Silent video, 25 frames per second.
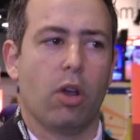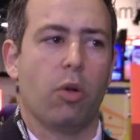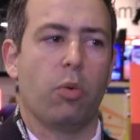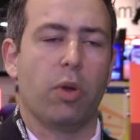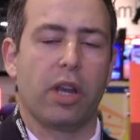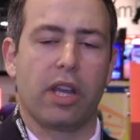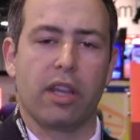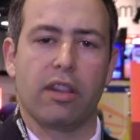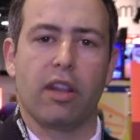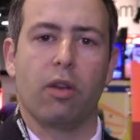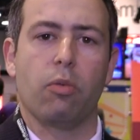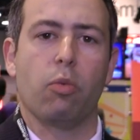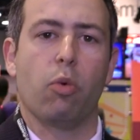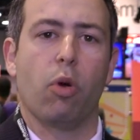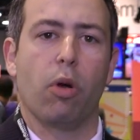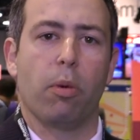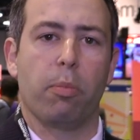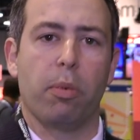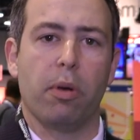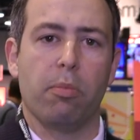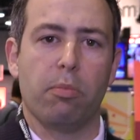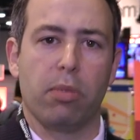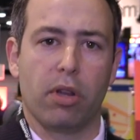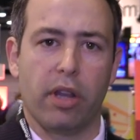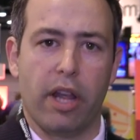we can then
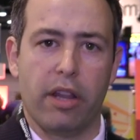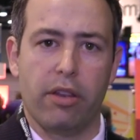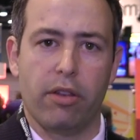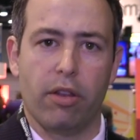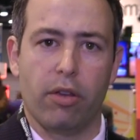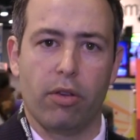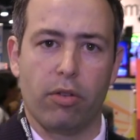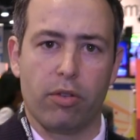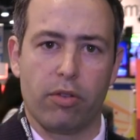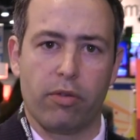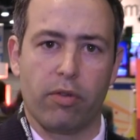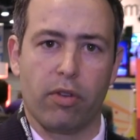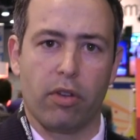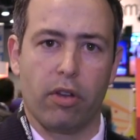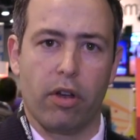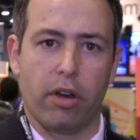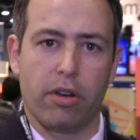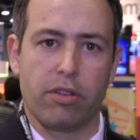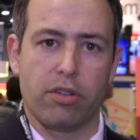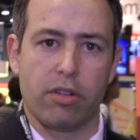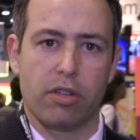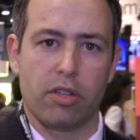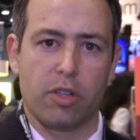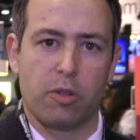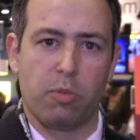warp and blend those for
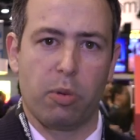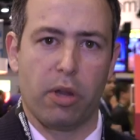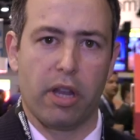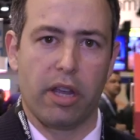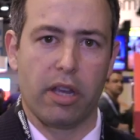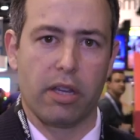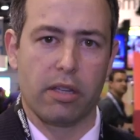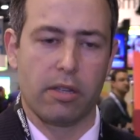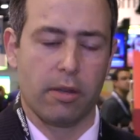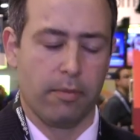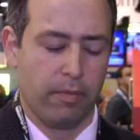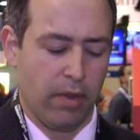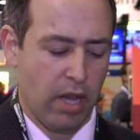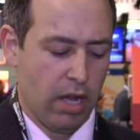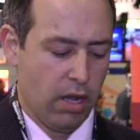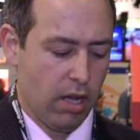larger displays.